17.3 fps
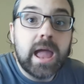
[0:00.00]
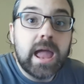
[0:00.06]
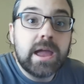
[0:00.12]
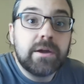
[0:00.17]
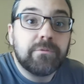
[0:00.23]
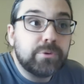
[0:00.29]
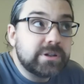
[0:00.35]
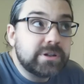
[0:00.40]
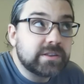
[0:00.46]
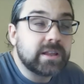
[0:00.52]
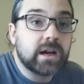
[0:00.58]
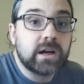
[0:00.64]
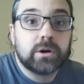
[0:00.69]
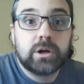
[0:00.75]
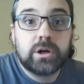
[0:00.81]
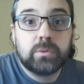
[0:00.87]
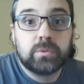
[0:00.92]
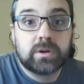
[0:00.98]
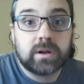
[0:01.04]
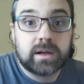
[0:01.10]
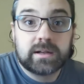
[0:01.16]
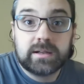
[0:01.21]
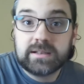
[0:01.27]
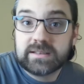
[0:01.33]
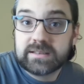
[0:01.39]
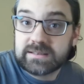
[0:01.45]
If we did that, it would
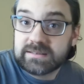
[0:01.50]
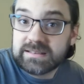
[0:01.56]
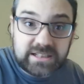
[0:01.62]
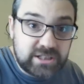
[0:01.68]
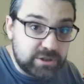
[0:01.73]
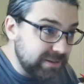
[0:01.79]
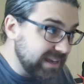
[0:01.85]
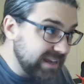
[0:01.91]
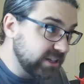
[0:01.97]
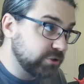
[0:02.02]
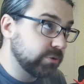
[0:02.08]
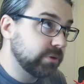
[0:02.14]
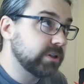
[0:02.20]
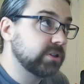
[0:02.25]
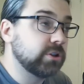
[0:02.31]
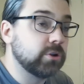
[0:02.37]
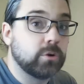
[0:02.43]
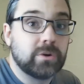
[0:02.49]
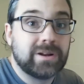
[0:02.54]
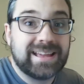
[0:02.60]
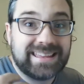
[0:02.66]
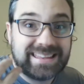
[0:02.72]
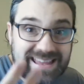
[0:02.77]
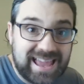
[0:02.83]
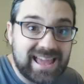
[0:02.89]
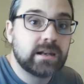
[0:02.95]
likely need to be iterated on
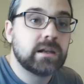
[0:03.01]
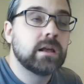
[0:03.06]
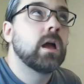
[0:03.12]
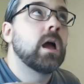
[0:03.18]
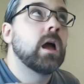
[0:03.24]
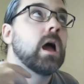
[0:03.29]
again